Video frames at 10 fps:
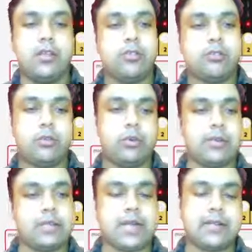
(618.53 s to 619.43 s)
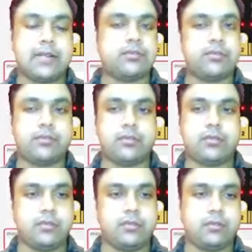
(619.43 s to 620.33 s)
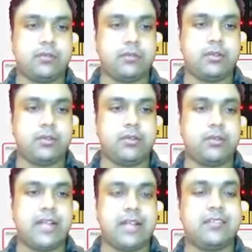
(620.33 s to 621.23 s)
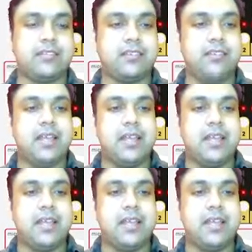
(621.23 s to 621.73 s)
So that's that's a